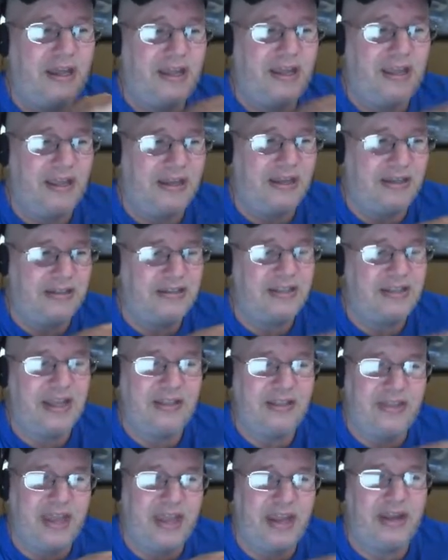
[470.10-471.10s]
is
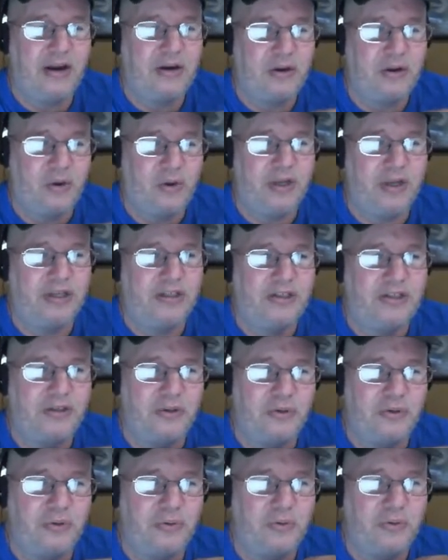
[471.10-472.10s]
that they are going
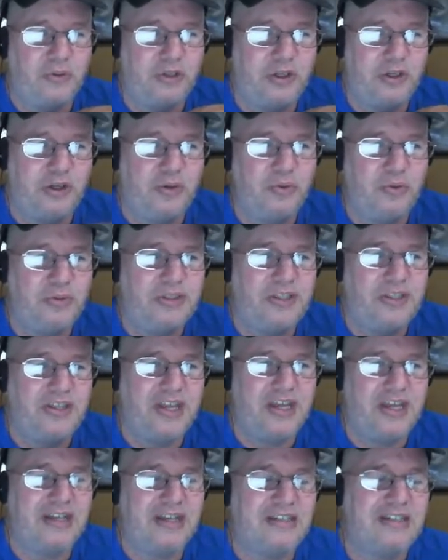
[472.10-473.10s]
to use
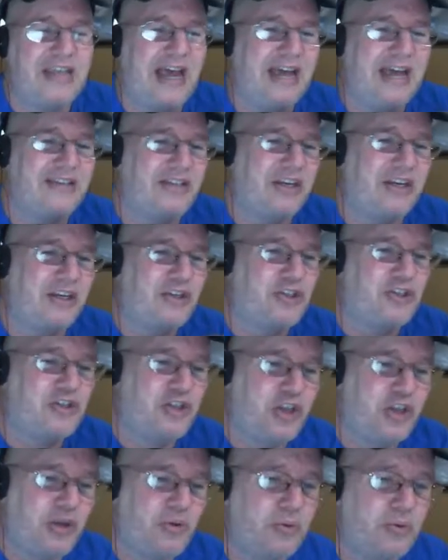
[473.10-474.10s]
this as an
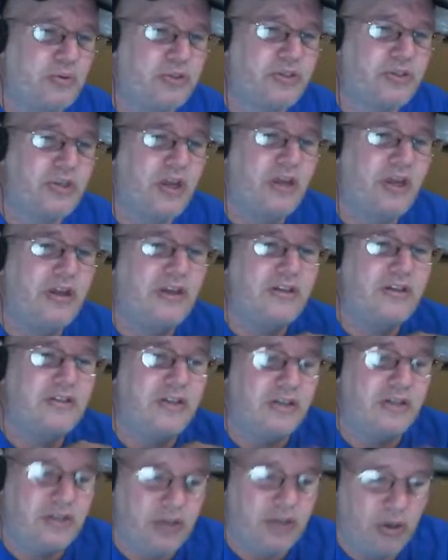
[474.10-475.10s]
excuse
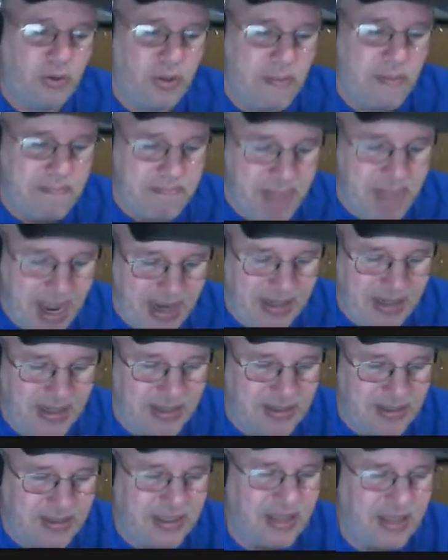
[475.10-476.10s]
to do the
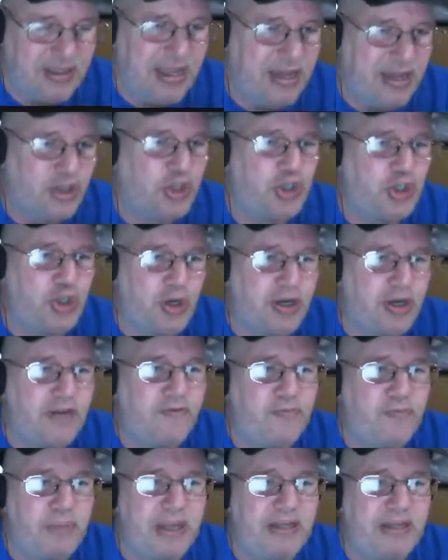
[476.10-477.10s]
maintenance that they should
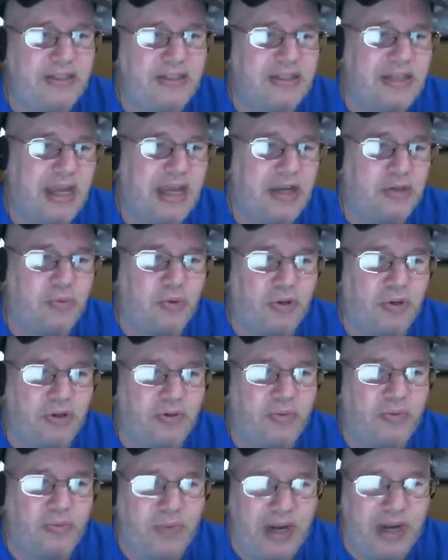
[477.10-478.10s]
have been
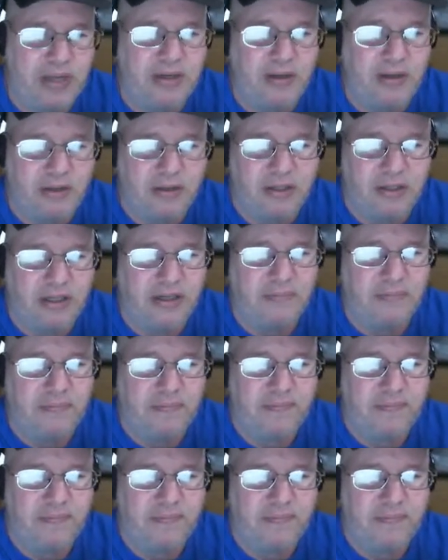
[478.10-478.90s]
scheduled regularly.